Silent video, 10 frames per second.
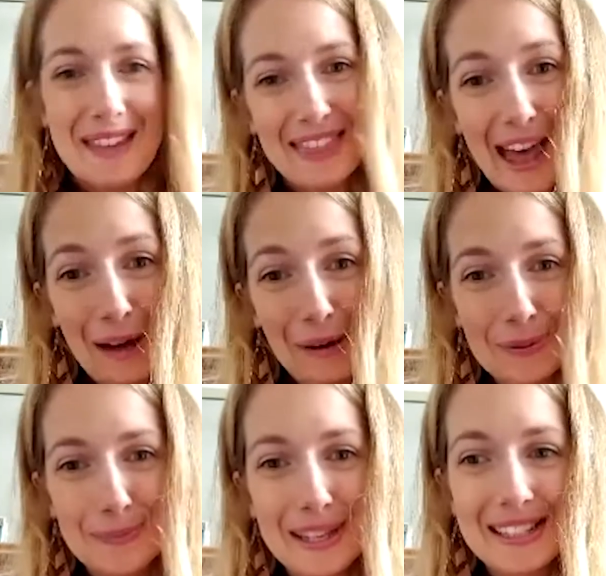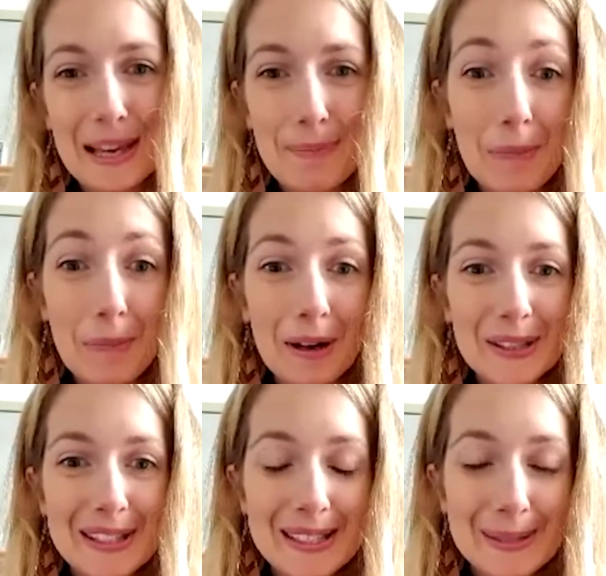that helped me to get my
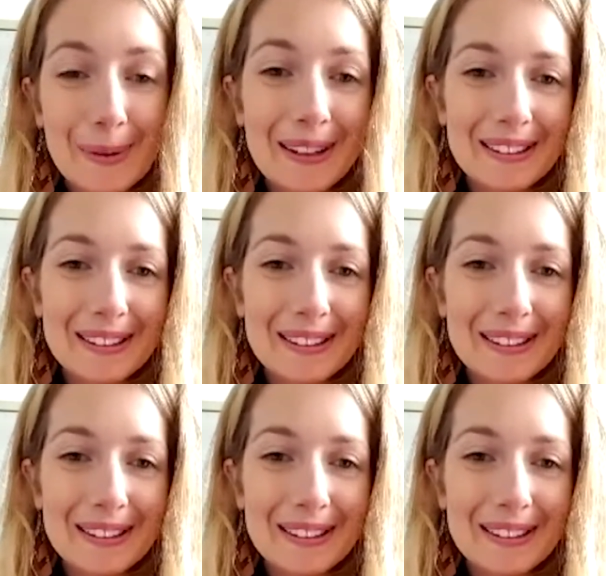master's as well.